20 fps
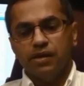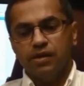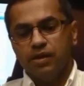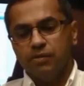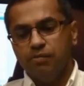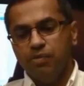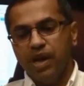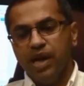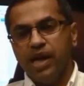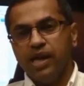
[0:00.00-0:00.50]
a
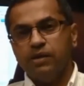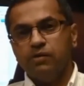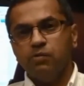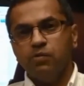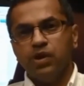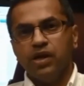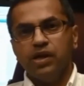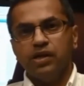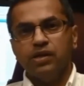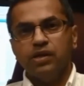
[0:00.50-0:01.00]
debate
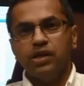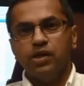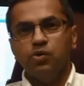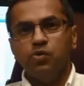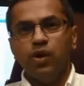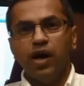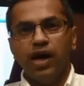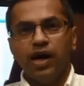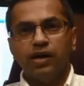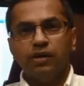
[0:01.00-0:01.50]
where
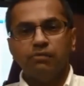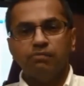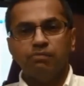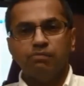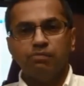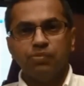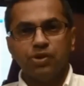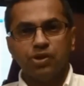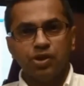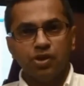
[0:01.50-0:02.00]
you had a
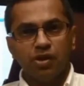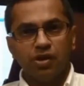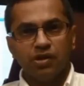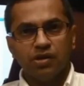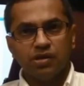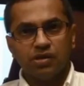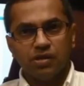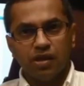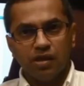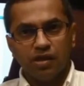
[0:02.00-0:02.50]
particular
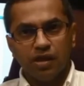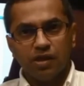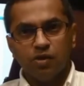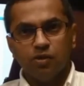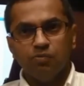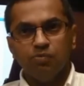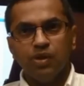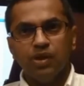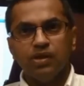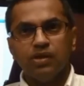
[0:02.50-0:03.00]
starting
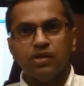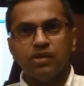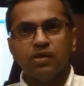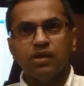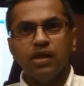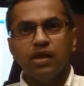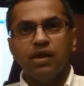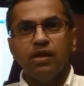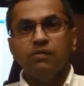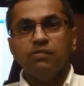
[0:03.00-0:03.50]

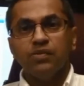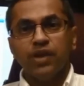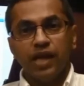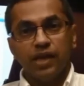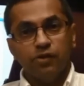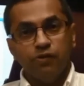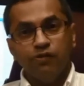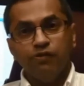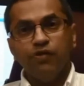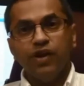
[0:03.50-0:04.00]
opinion
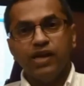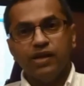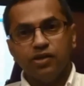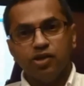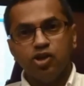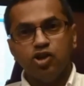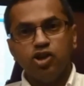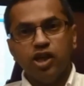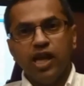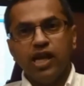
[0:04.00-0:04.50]
that you
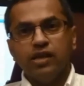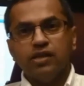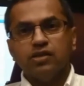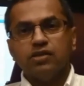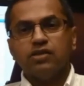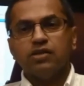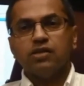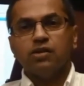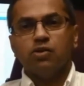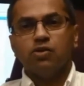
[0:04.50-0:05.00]
felt
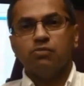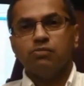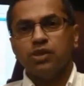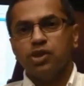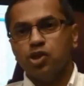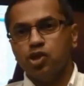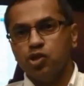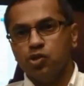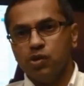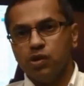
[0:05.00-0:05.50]
changed or
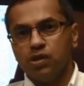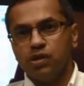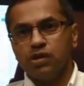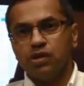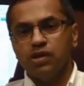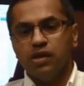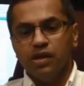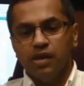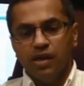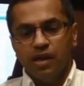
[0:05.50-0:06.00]

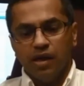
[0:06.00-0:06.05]
matured